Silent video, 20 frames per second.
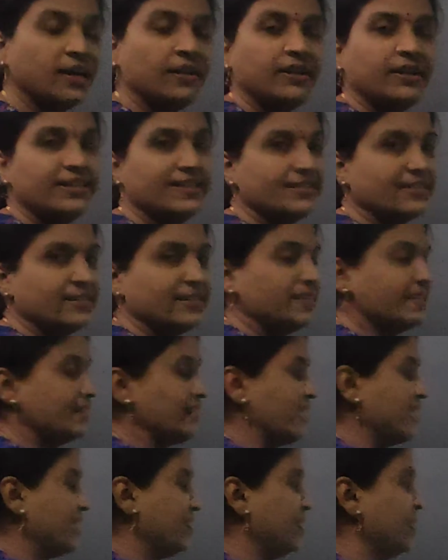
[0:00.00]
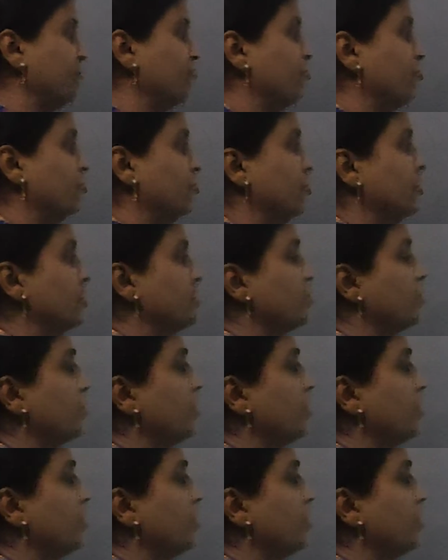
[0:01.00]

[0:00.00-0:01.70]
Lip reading: Let us see the diagram for this.